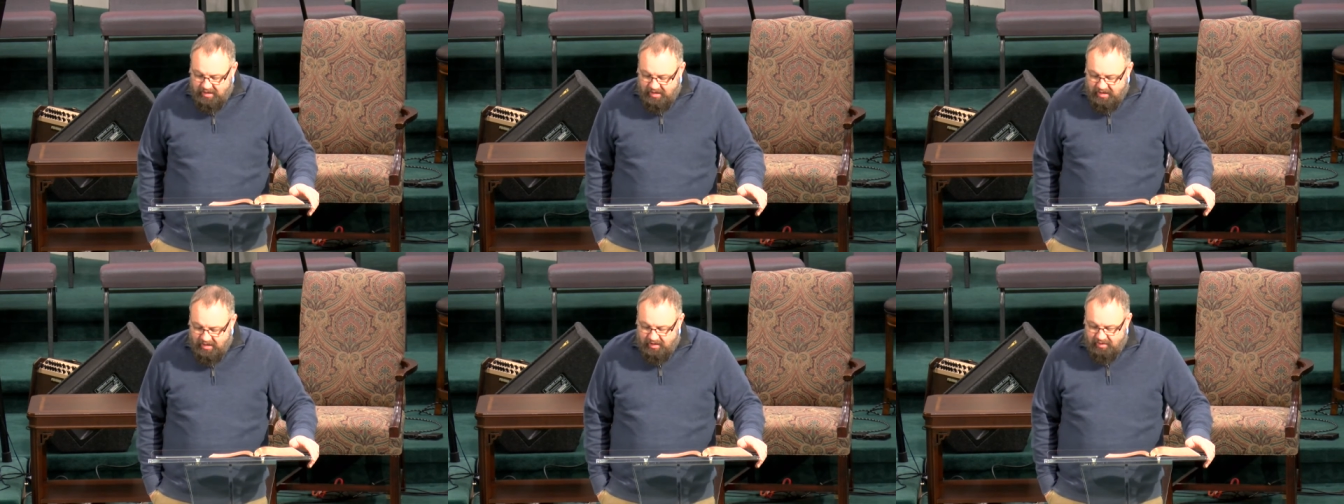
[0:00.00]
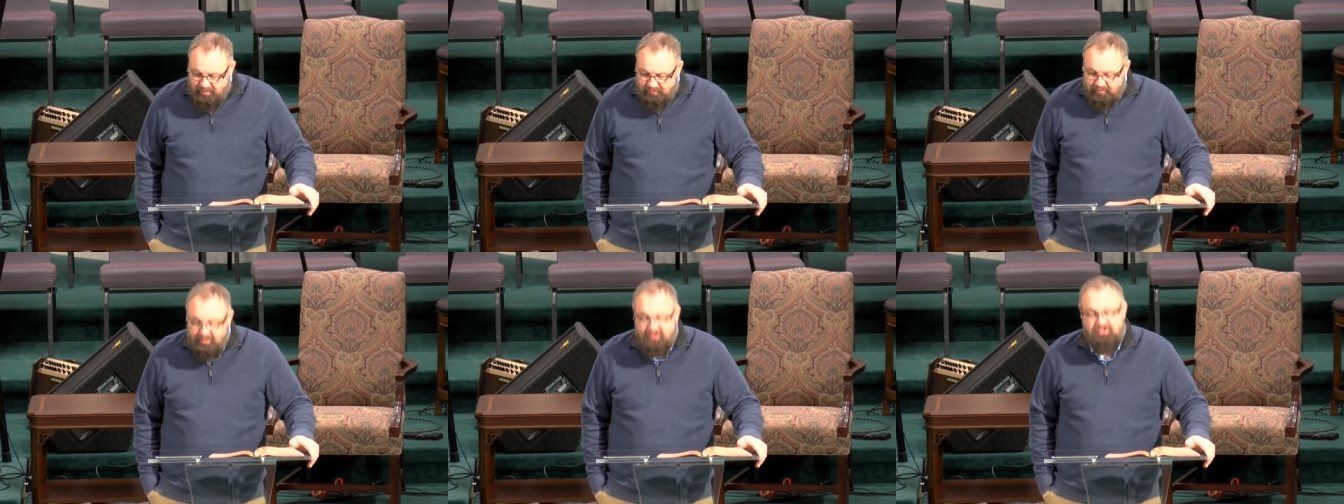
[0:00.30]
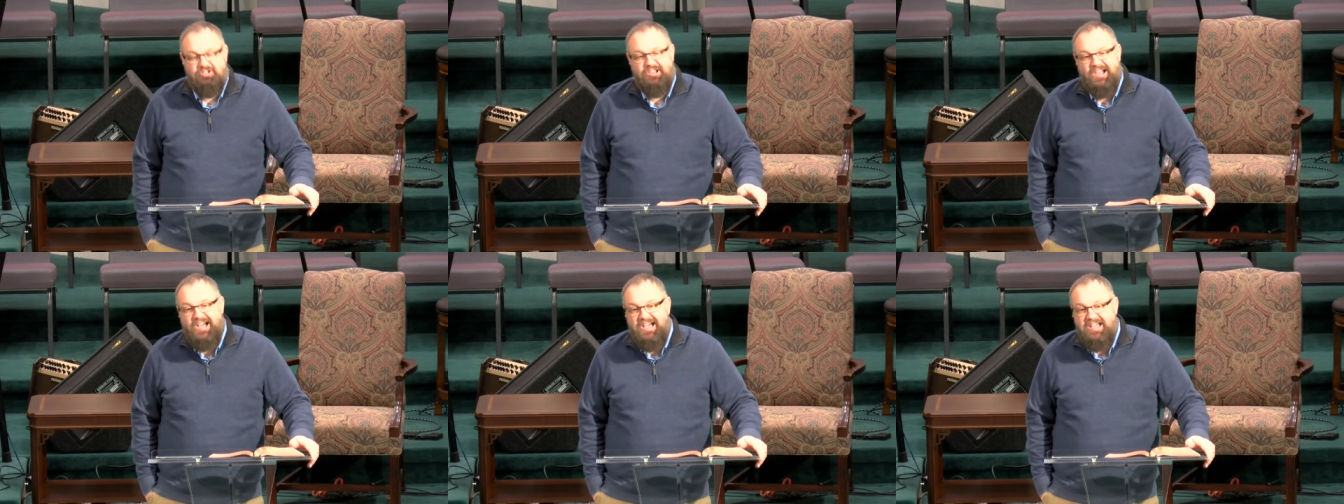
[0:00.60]
of
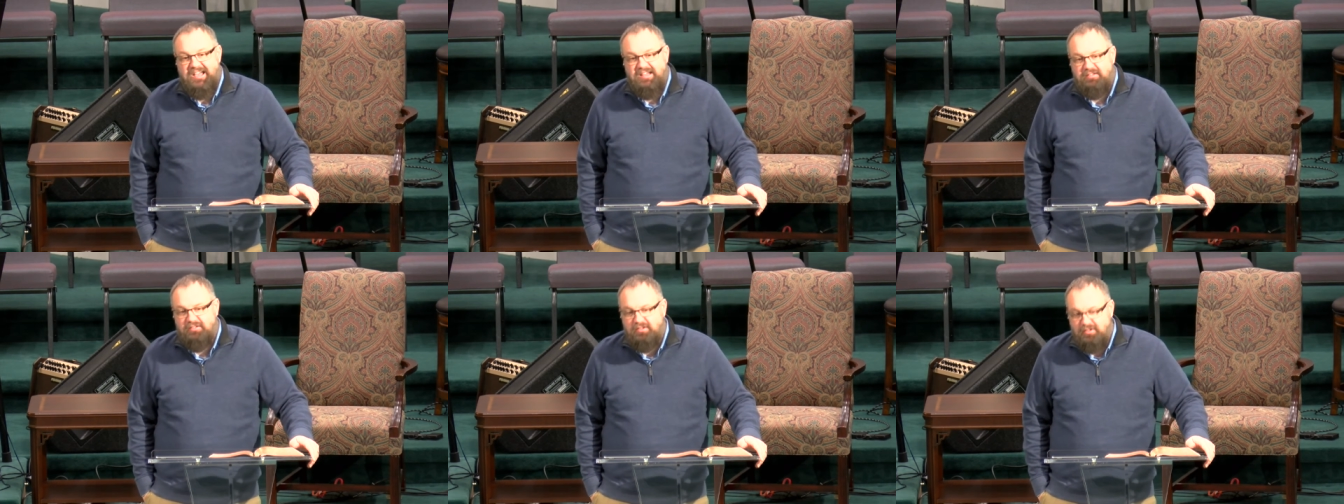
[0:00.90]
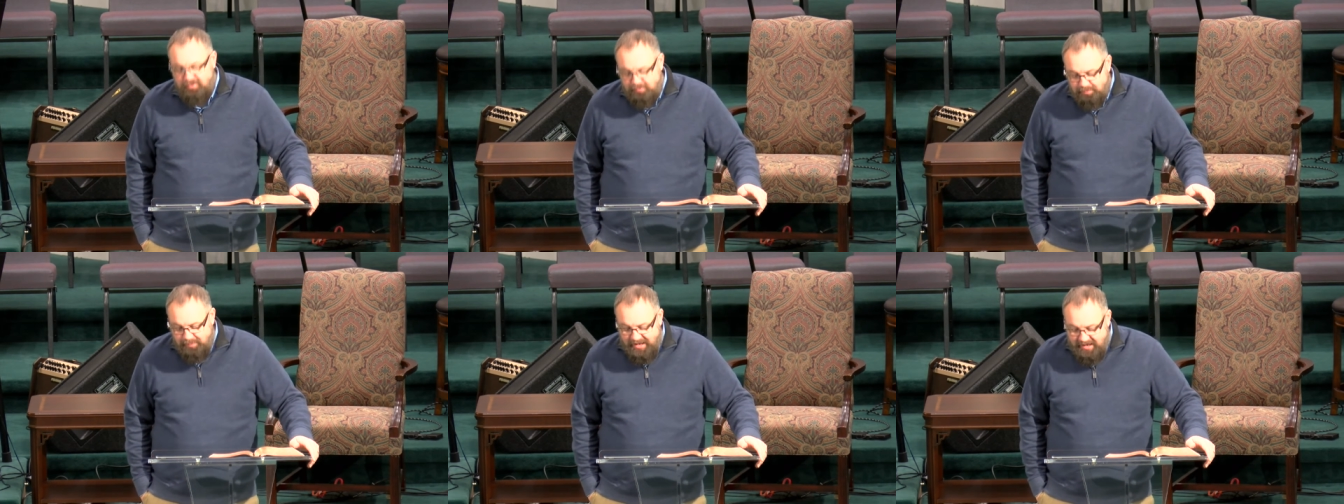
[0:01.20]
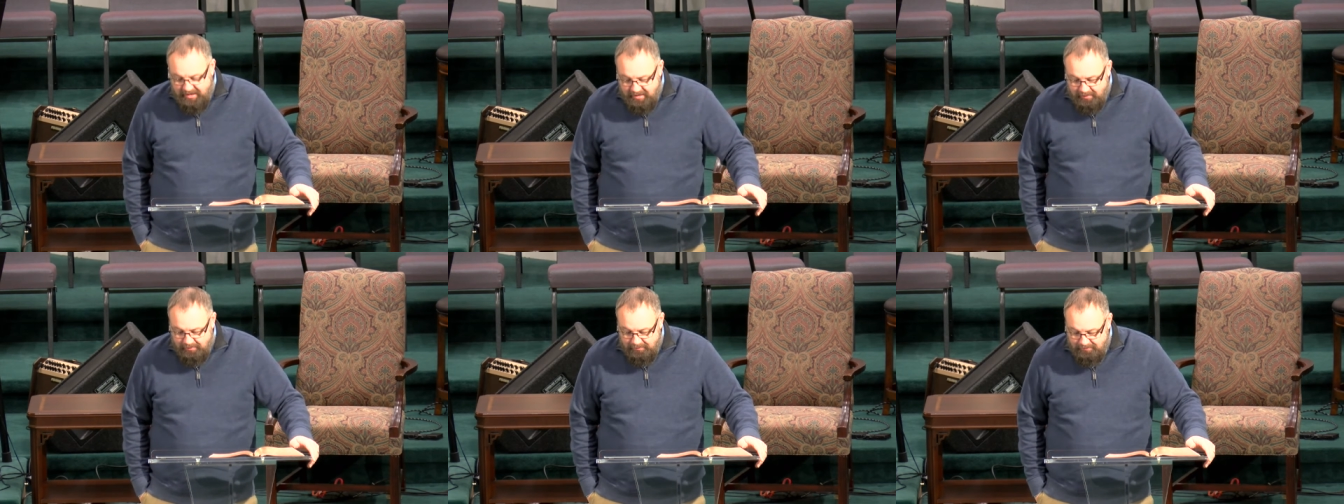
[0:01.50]
Giant
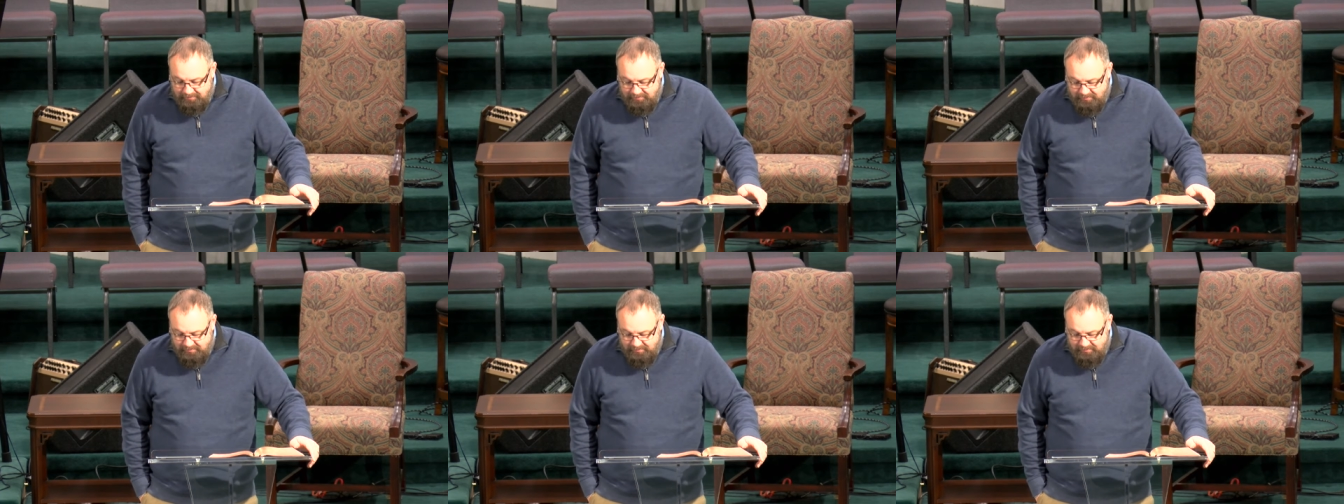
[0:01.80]
Despair,